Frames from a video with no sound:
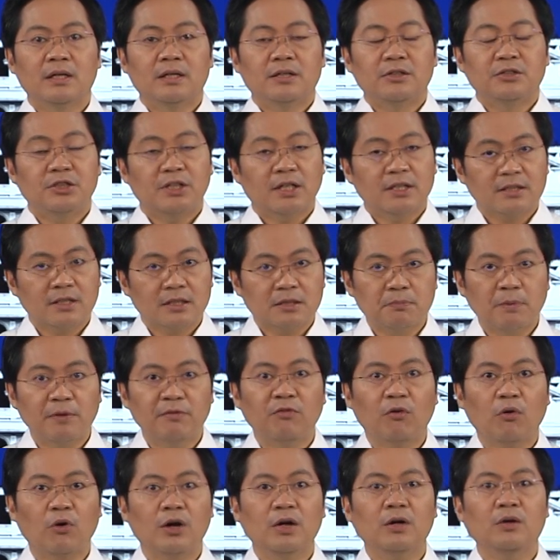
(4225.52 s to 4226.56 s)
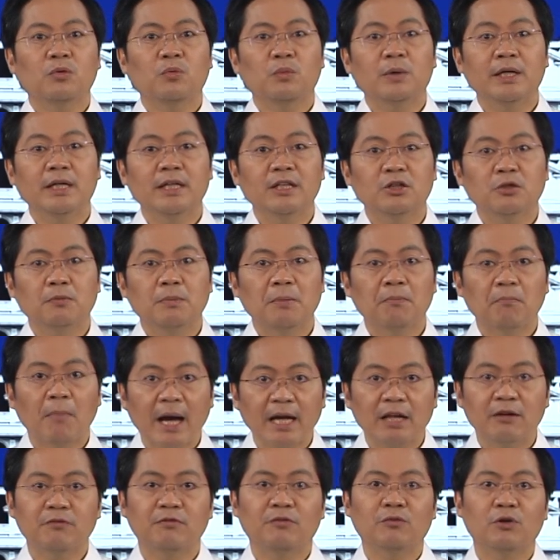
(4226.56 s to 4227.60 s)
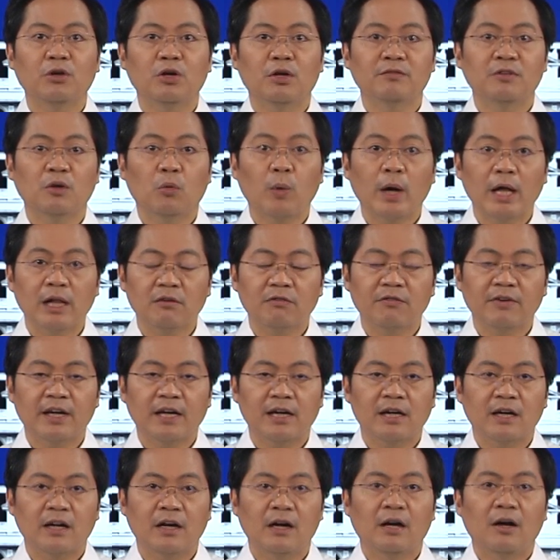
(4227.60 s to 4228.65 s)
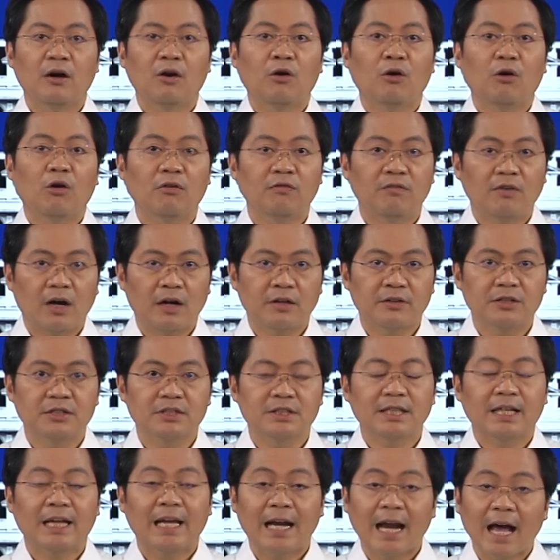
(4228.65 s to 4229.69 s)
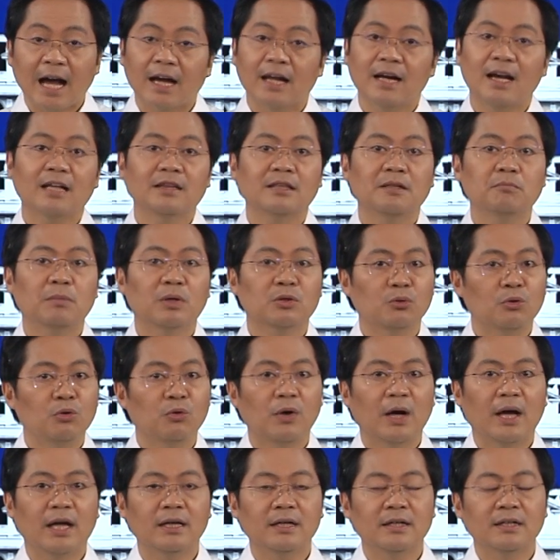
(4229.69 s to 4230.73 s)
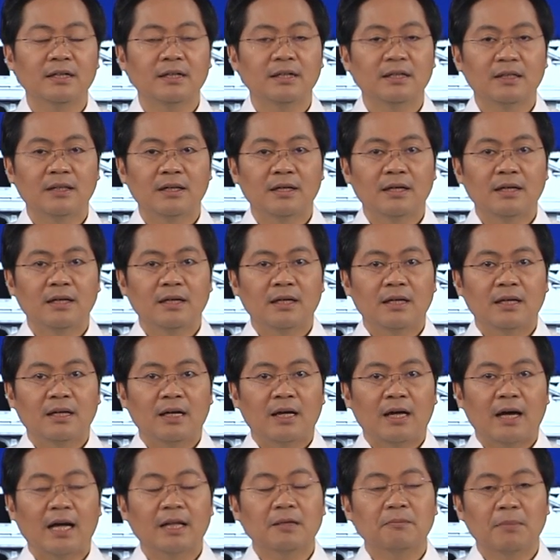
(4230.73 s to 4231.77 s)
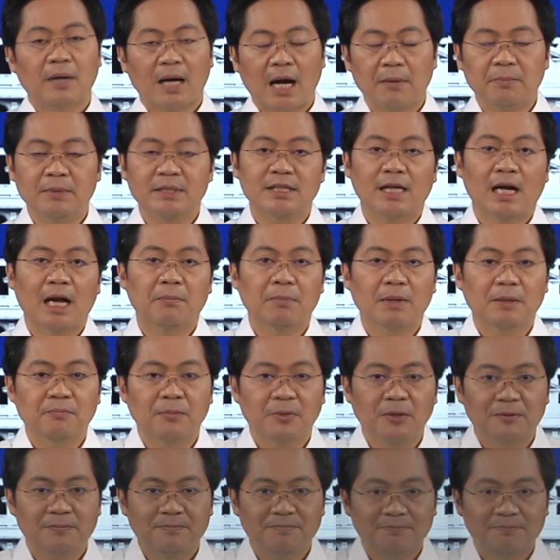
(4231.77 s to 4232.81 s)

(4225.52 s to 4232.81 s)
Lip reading: just as before, we need to be mindful of the welfare of others. Kailangan nating magtulungan at maraming salamat po.